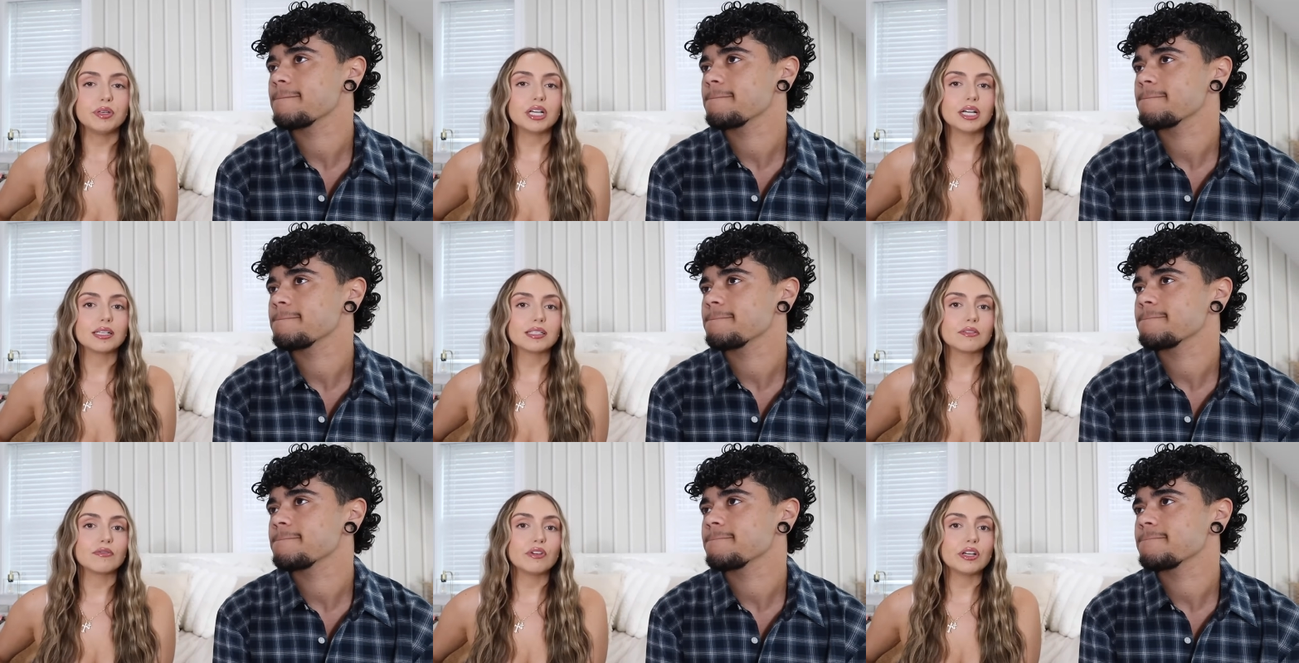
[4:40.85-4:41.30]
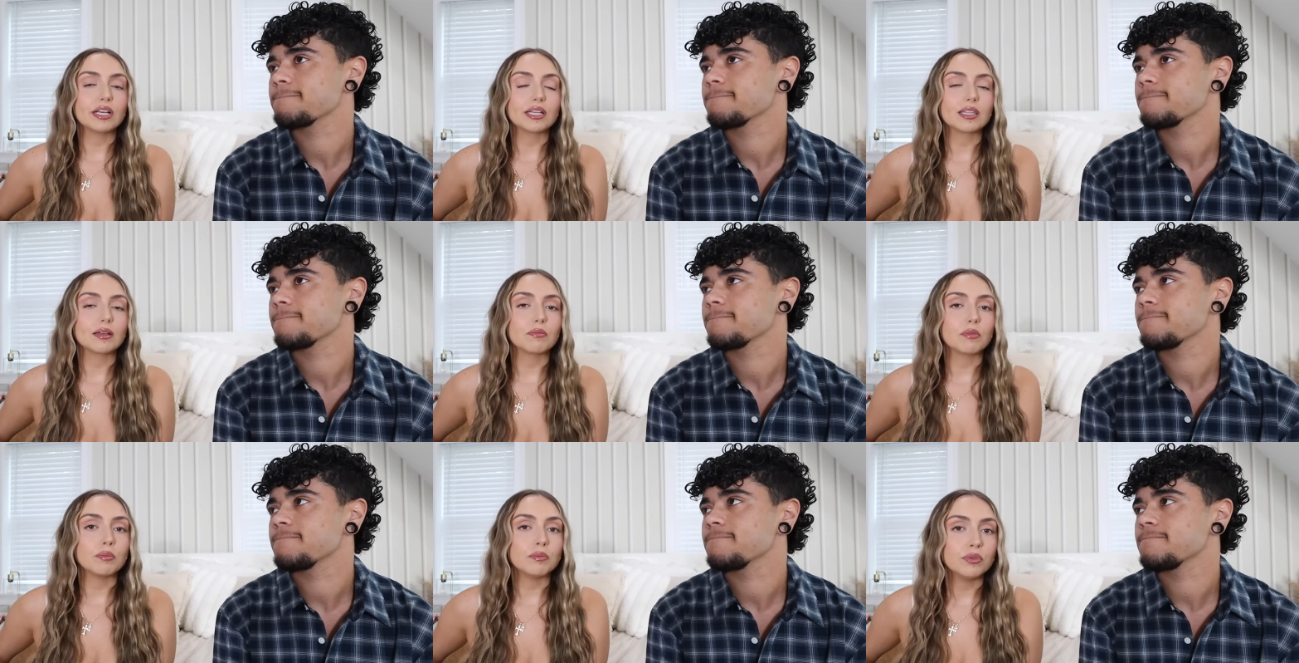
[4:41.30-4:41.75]
Speaker 1: because if we get
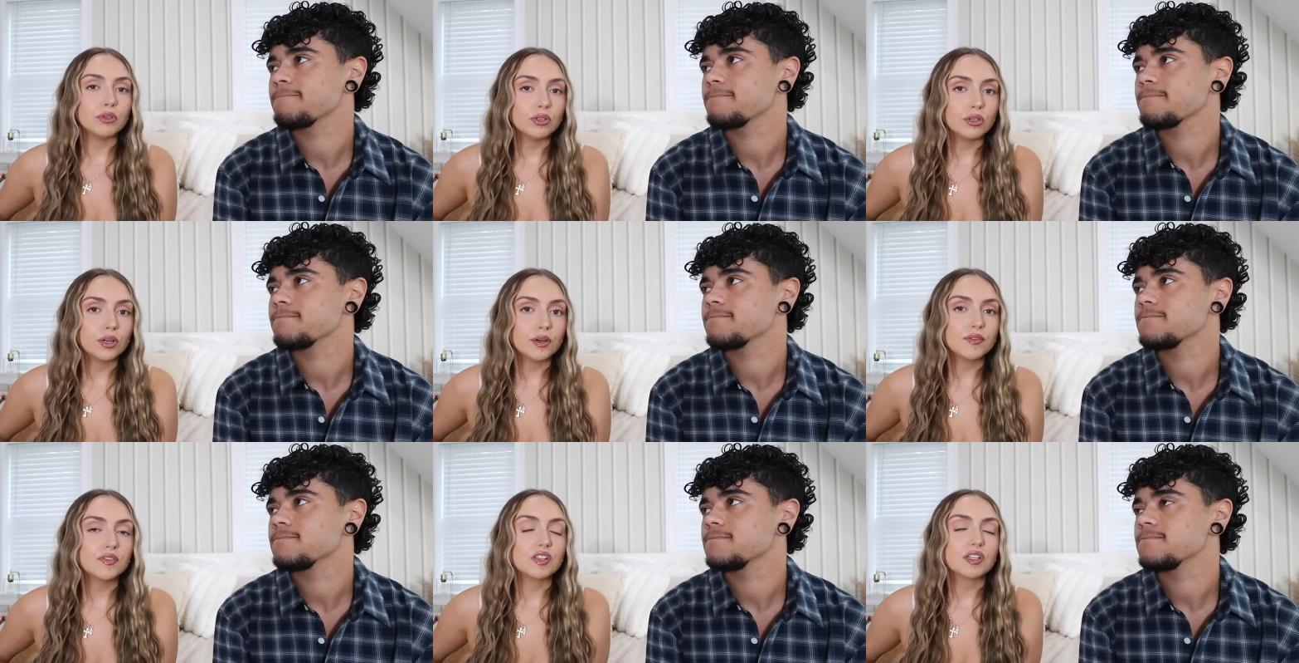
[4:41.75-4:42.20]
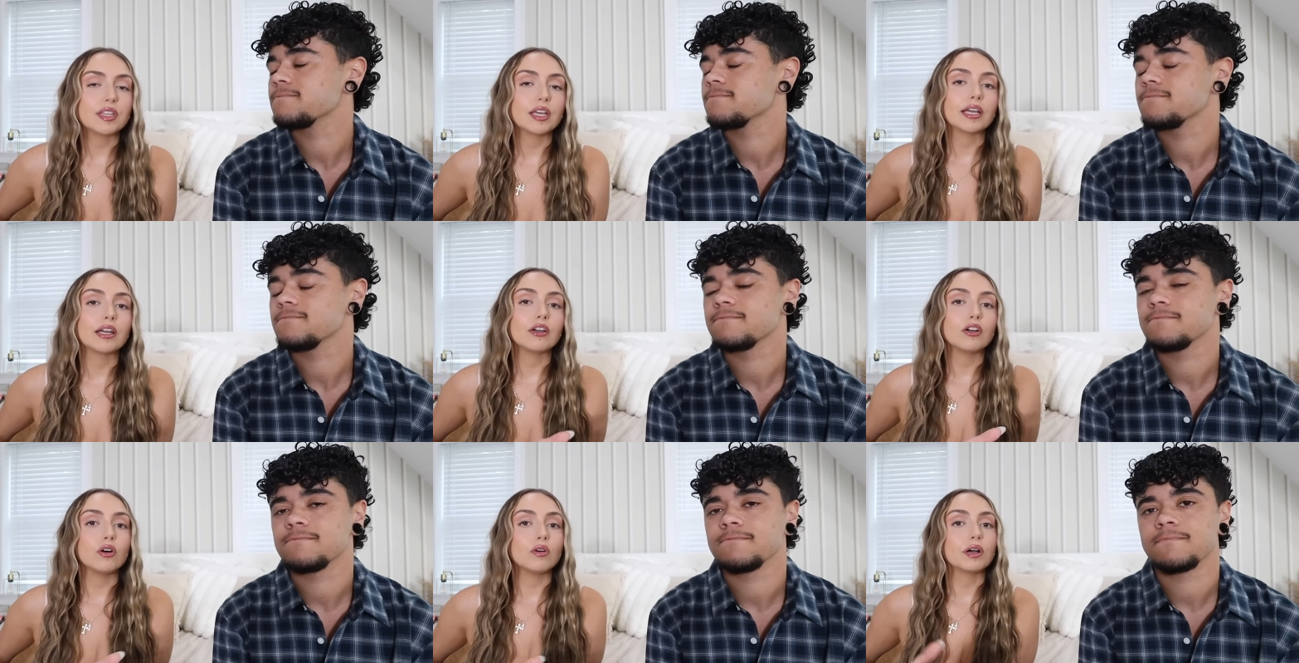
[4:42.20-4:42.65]
them removed, they
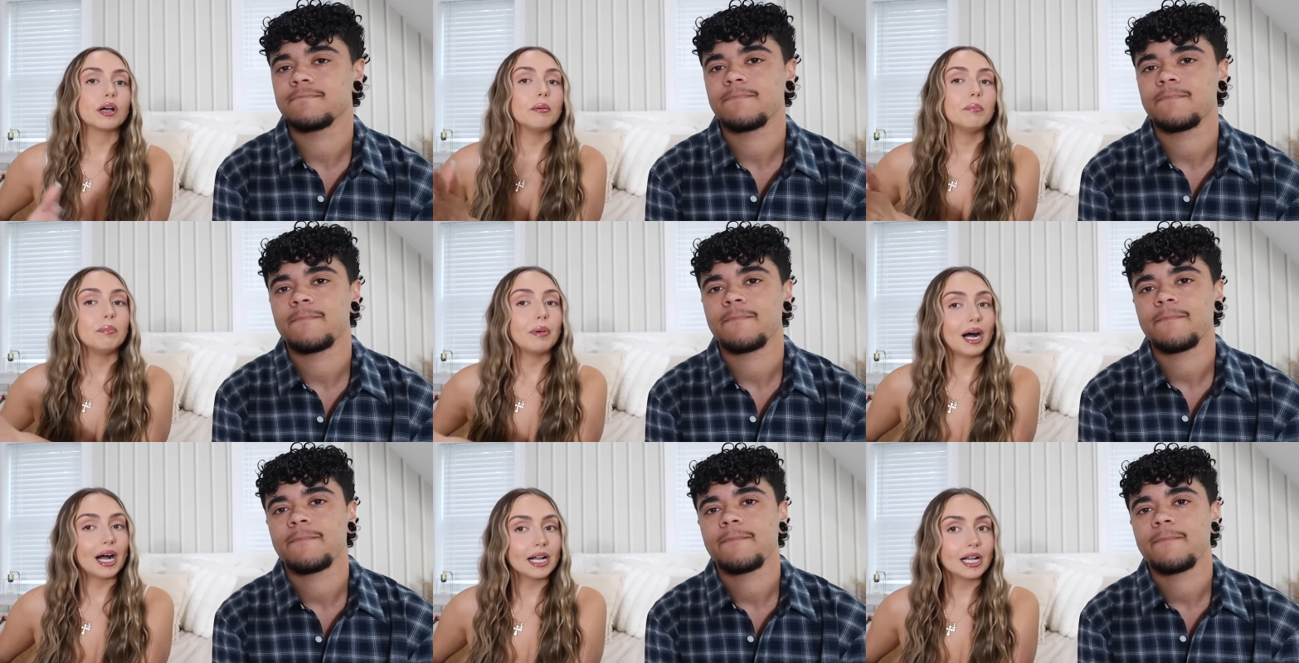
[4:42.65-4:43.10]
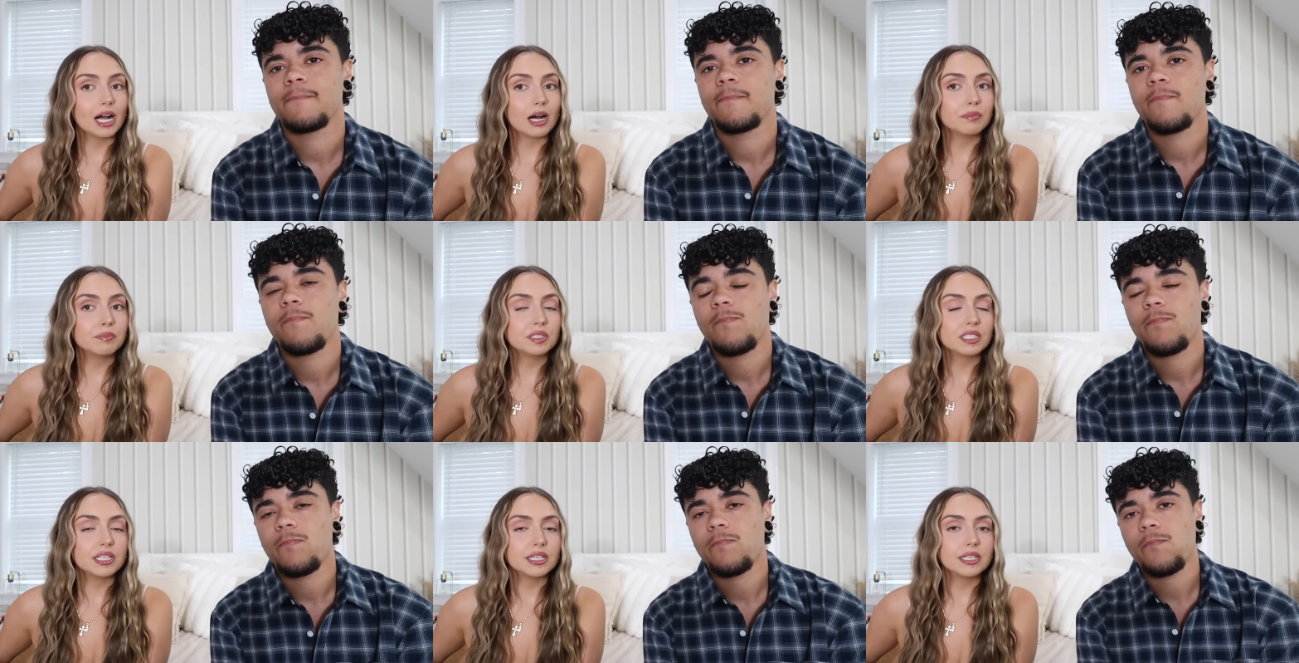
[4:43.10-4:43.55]
can go get
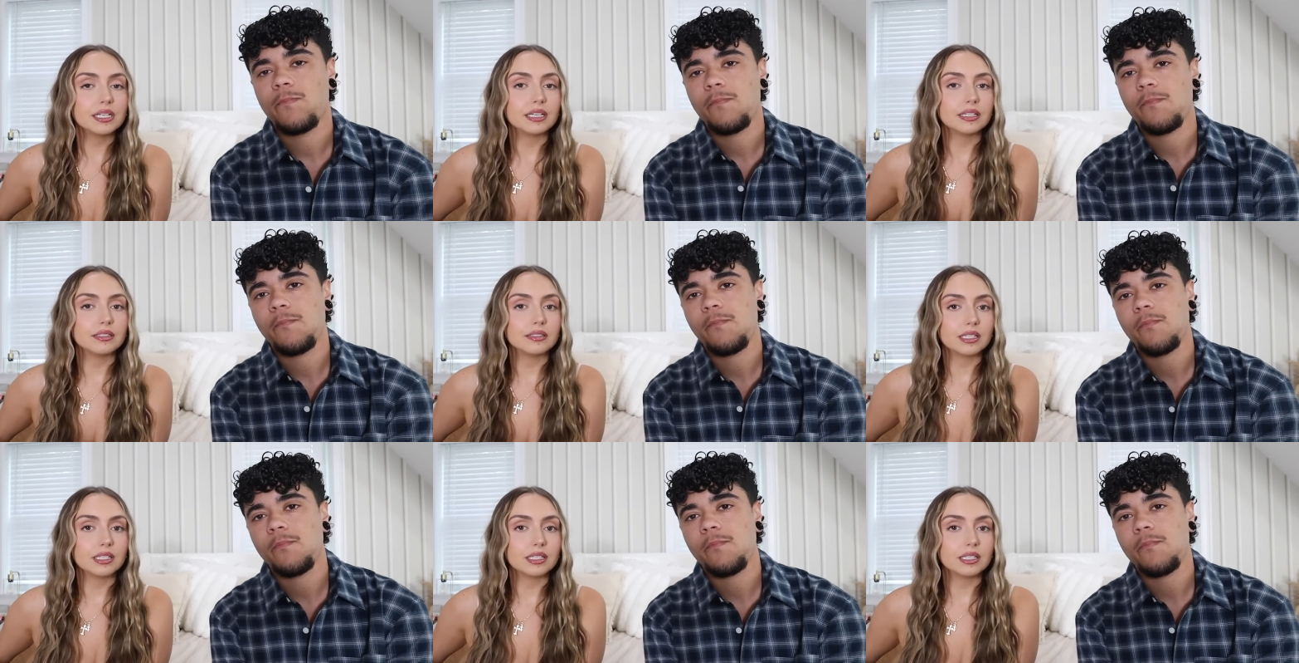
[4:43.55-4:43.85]
biopsied and